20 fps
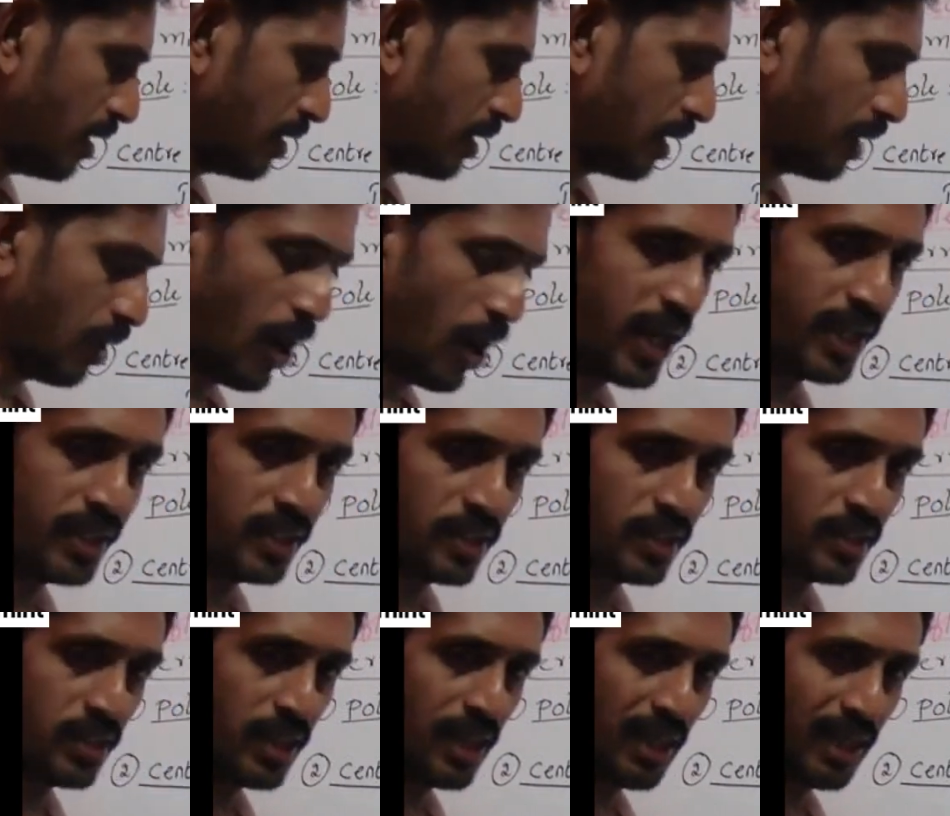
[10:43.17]
The line, this
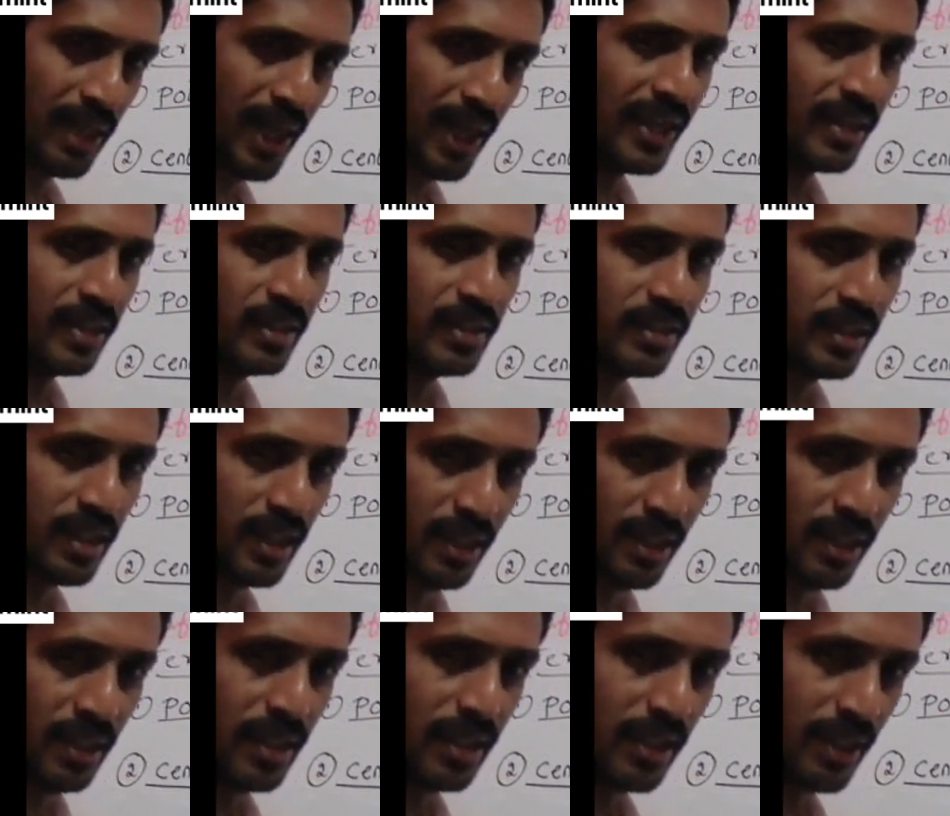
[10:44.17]
is the
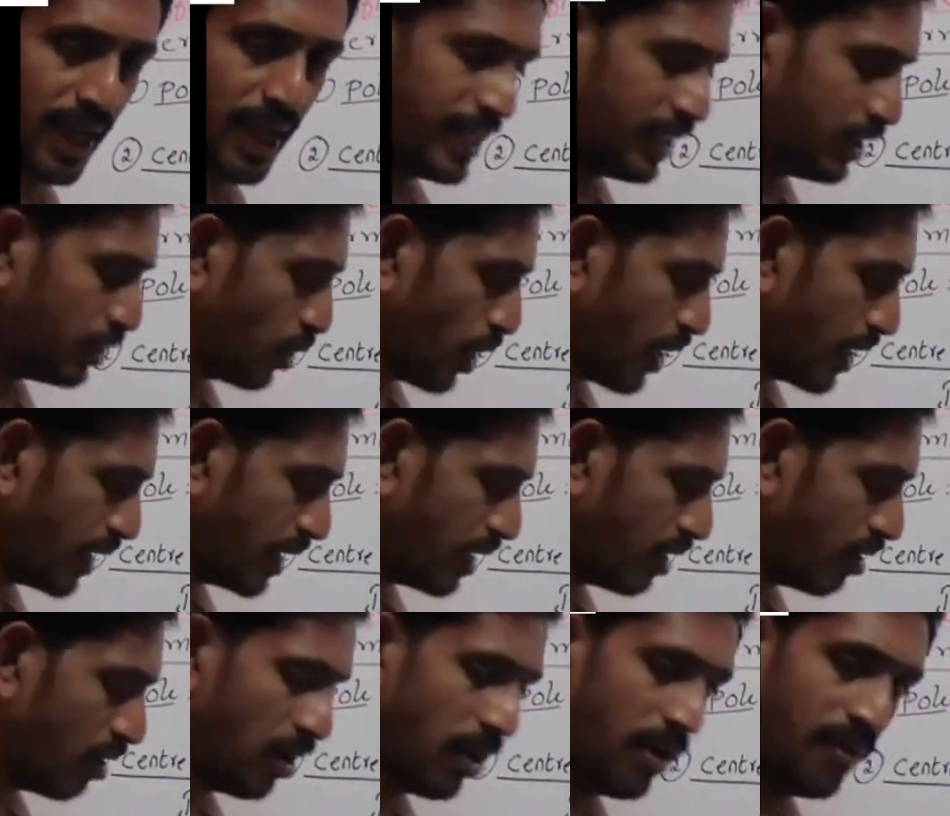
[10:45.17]
line
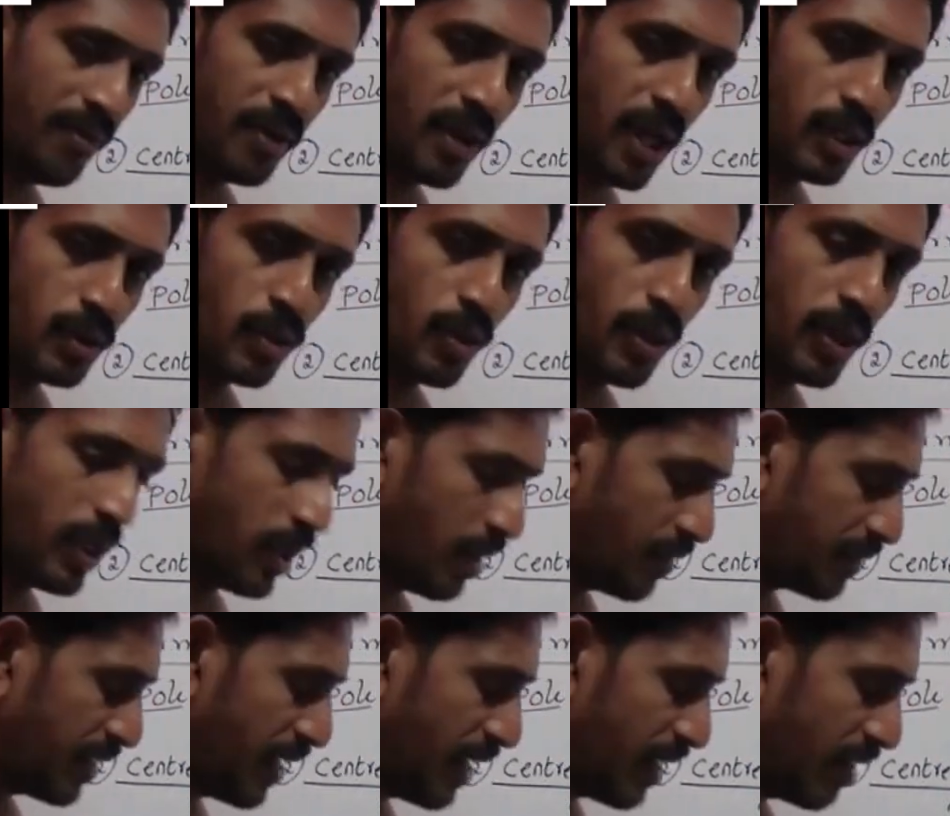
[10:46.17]
joining of
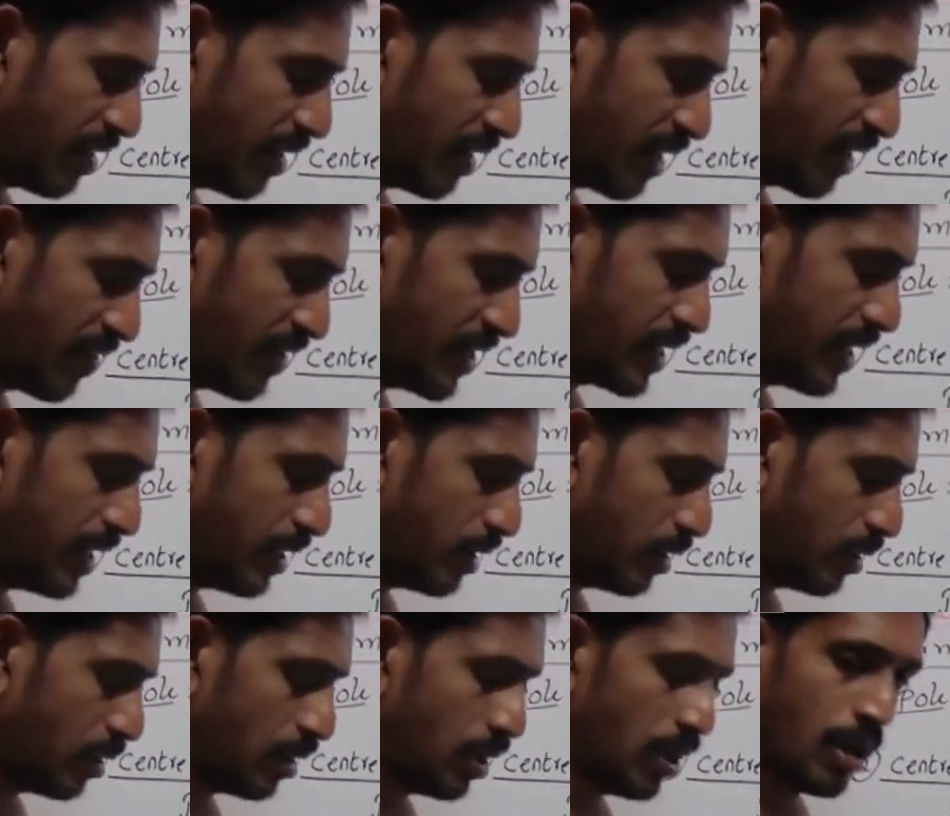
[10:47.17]
center of curvature and
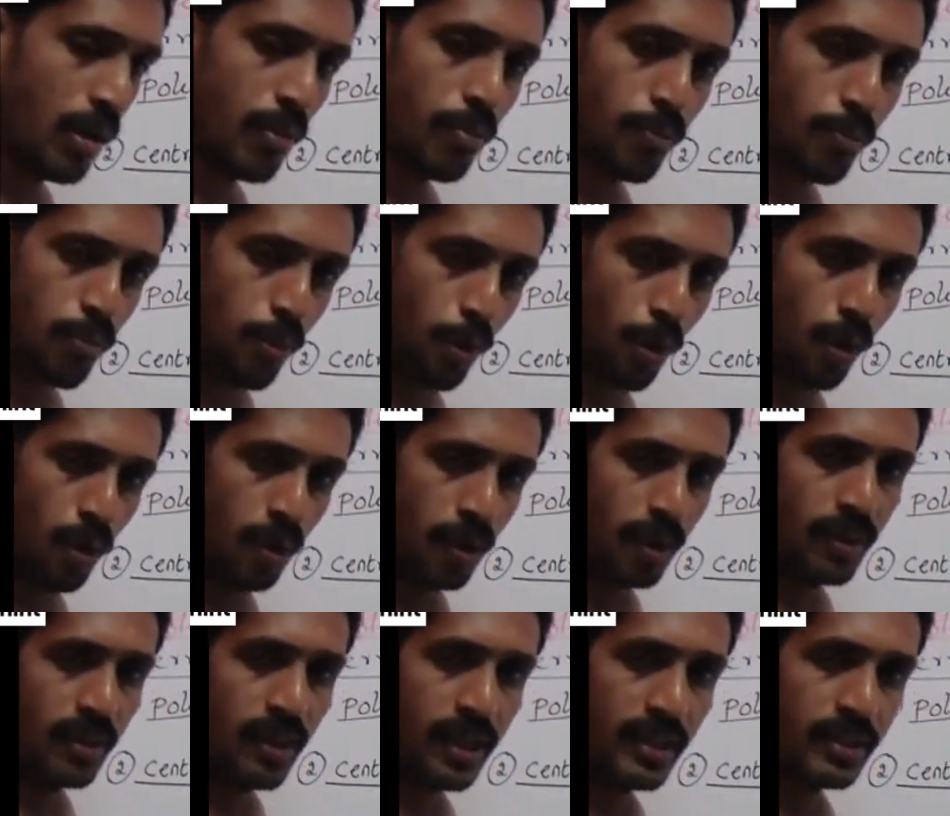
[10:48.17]

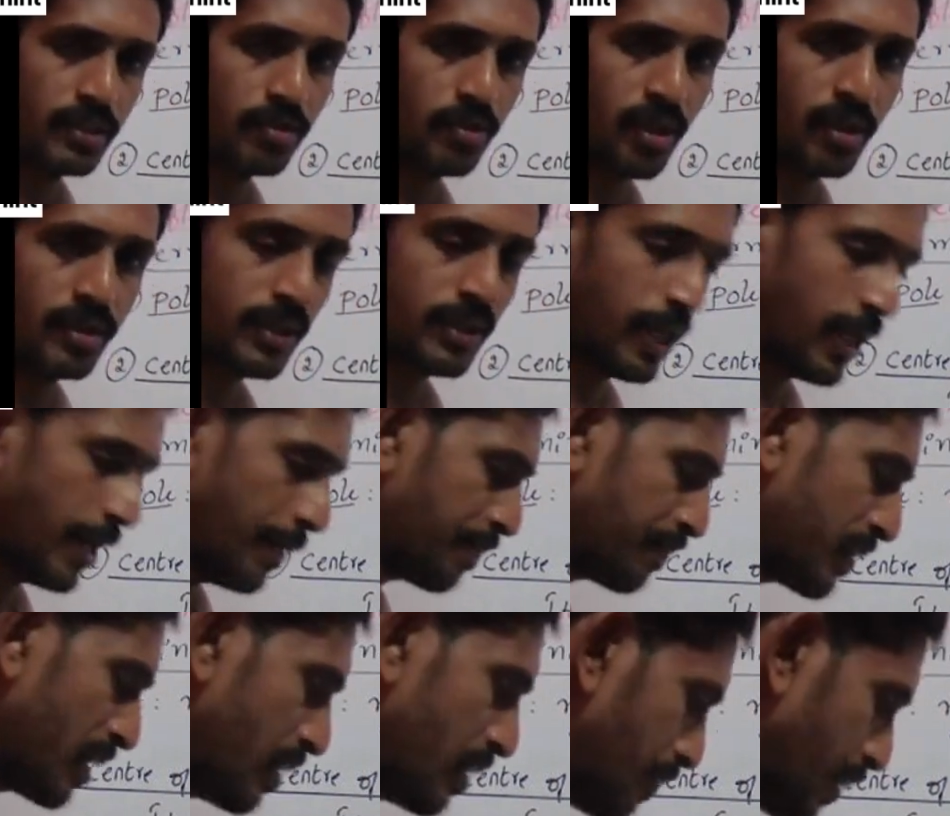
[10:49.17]
pole. That is called as the
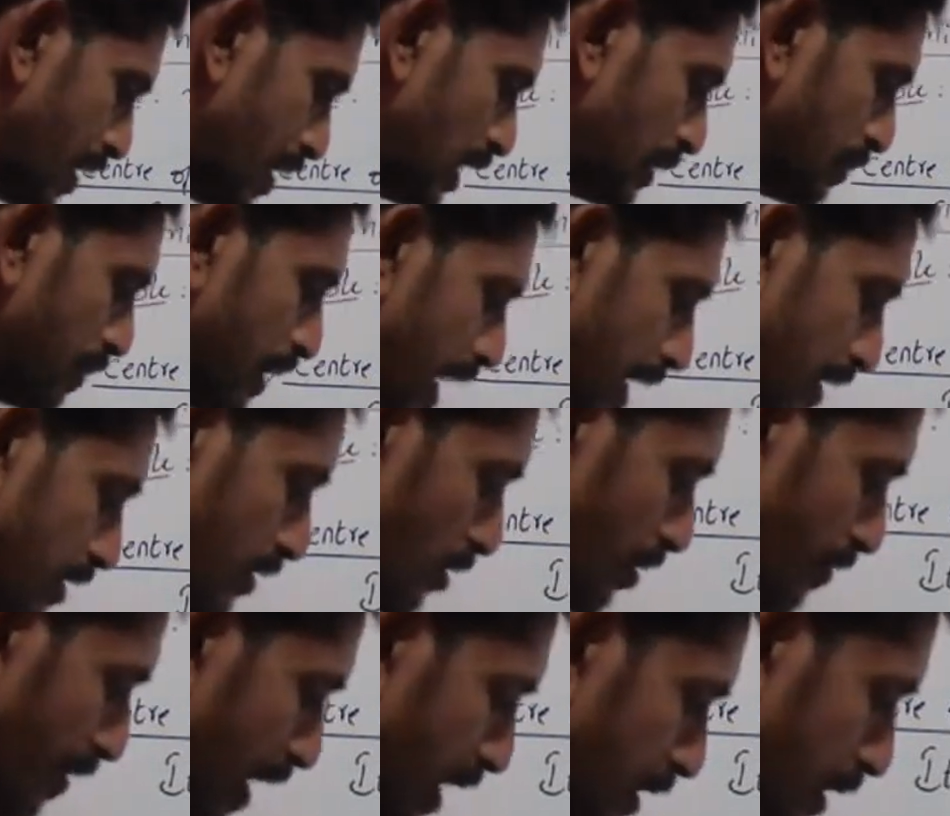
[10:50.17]
principal axis.
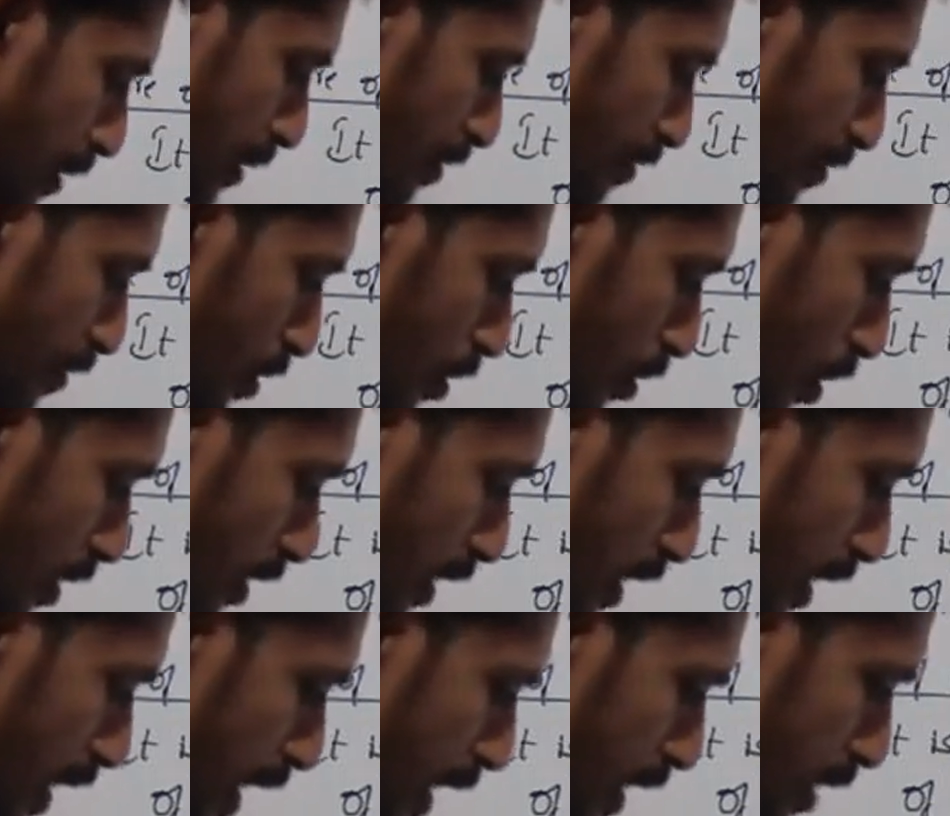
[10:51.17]
So, for example, if you draw the
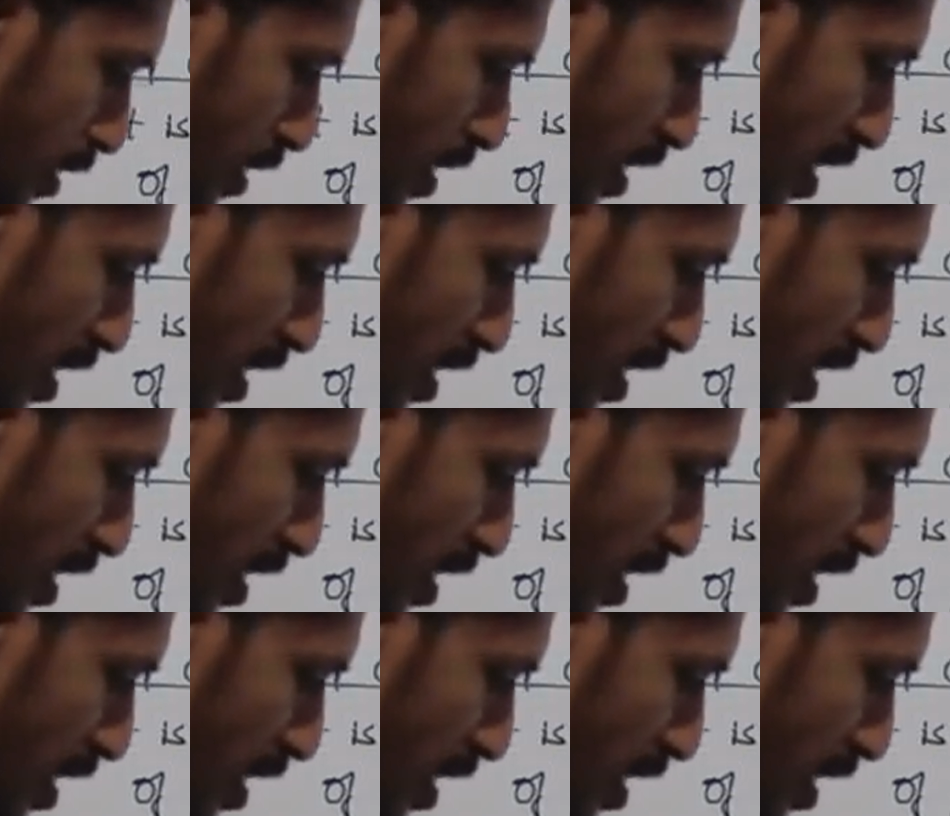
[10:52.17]
line